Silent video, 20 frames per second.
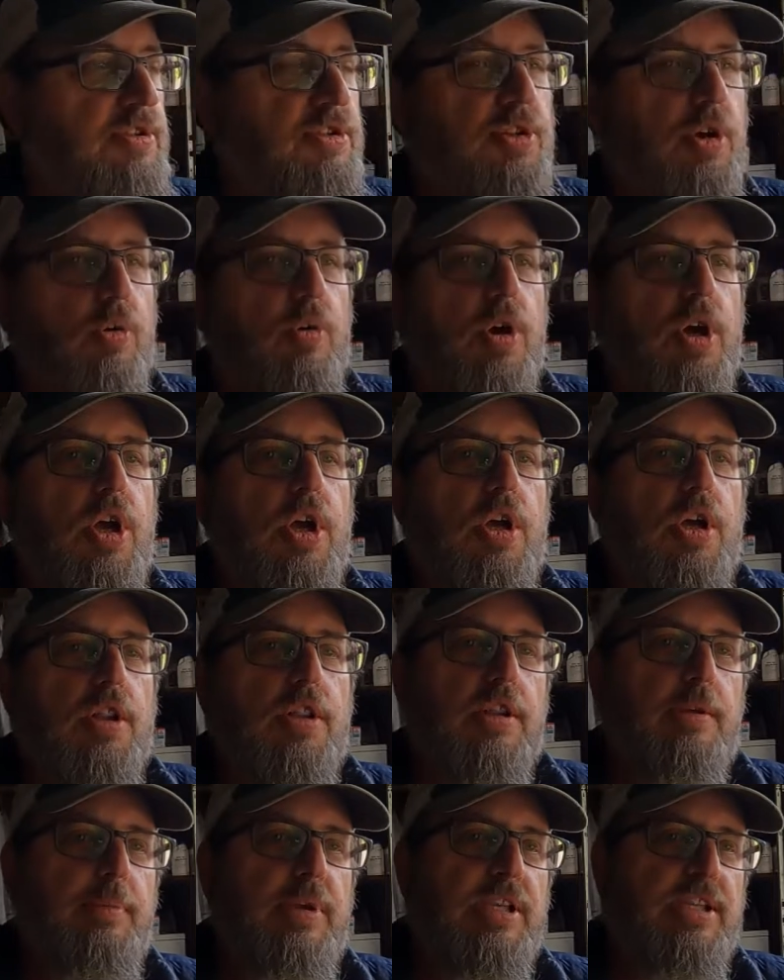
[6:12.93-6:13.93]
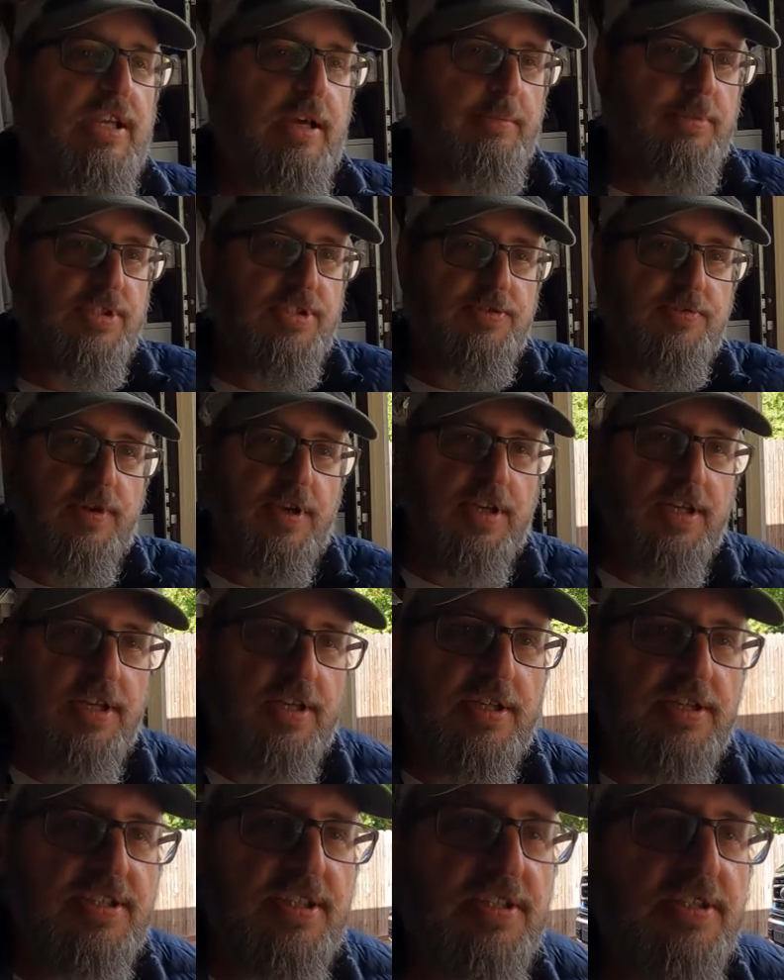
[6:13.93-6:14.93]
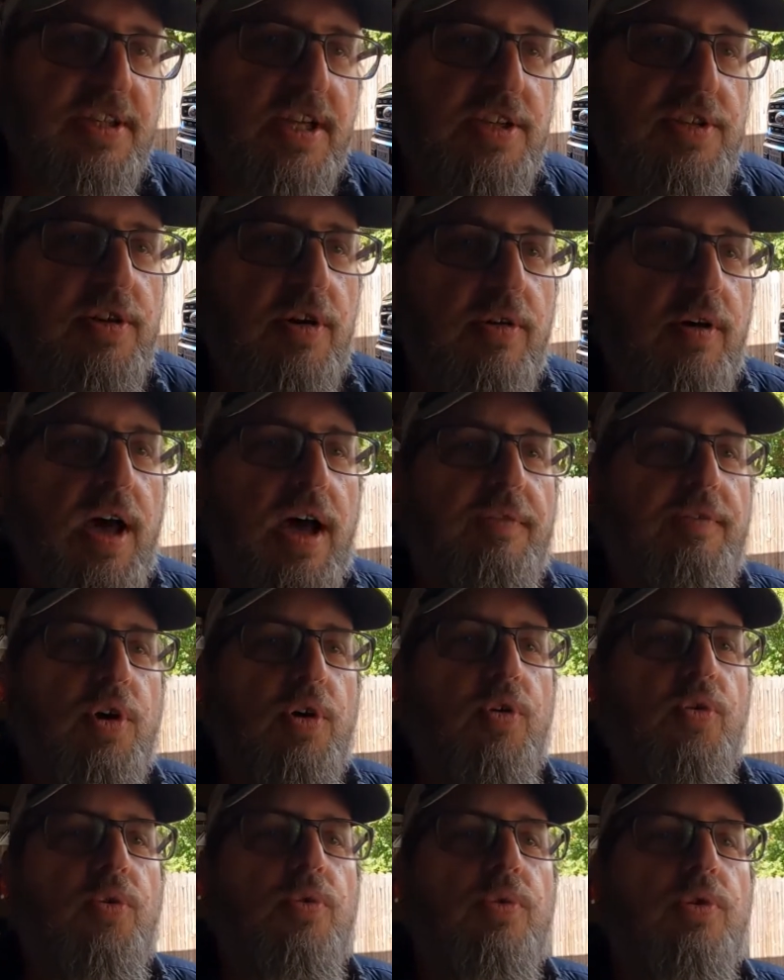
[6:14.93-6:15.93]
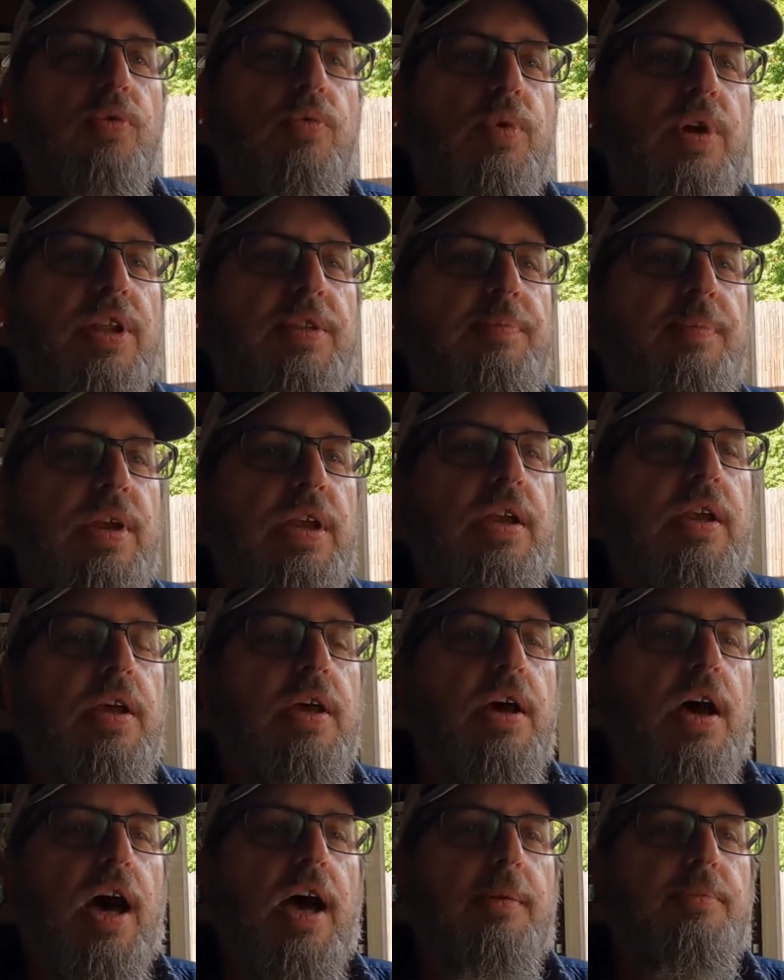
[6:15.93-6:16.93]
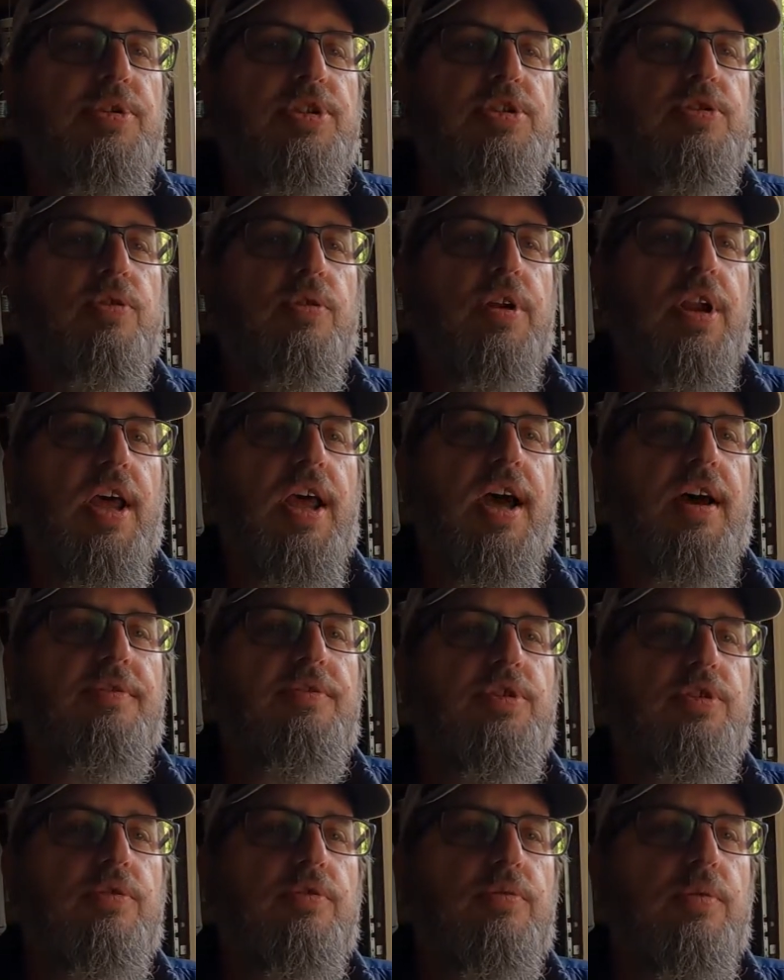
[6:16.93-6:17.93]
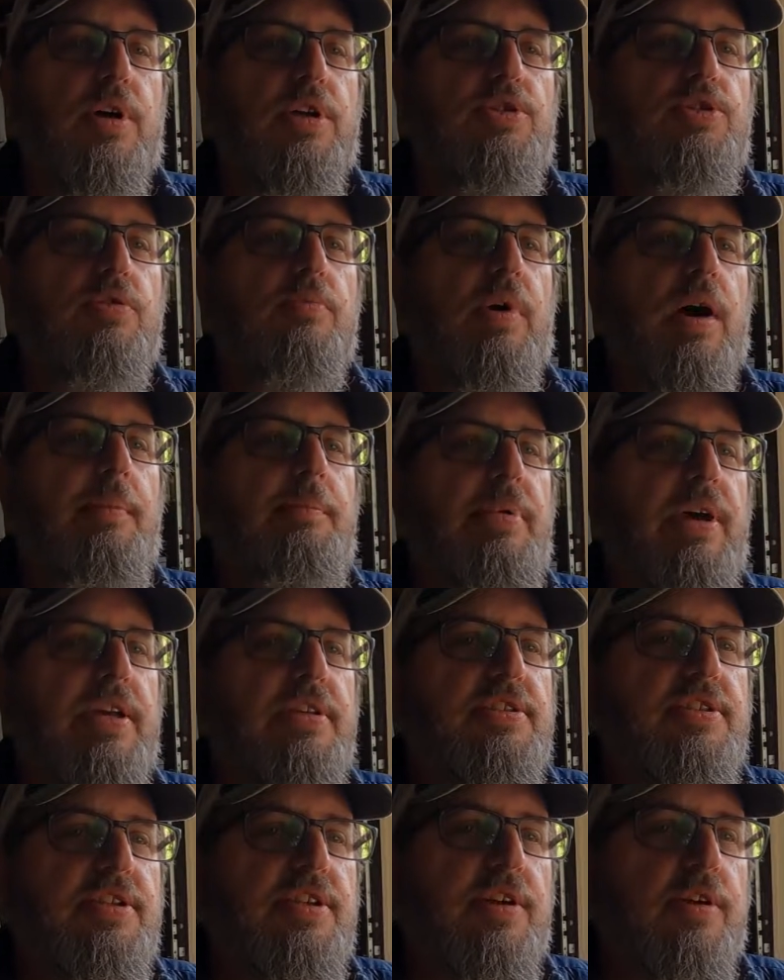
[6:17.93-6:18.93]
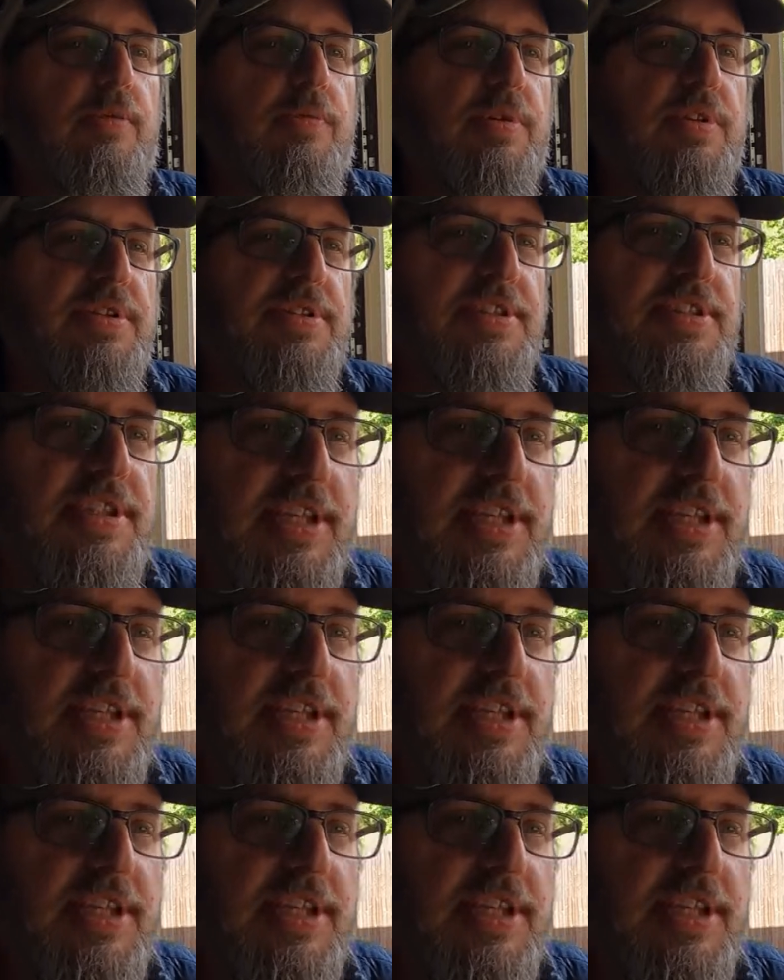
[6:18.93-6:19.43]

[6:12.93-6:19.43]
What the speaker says: So let me demonstrate it. Since I don't have a crew with me, I'm just going to have to do my best here with the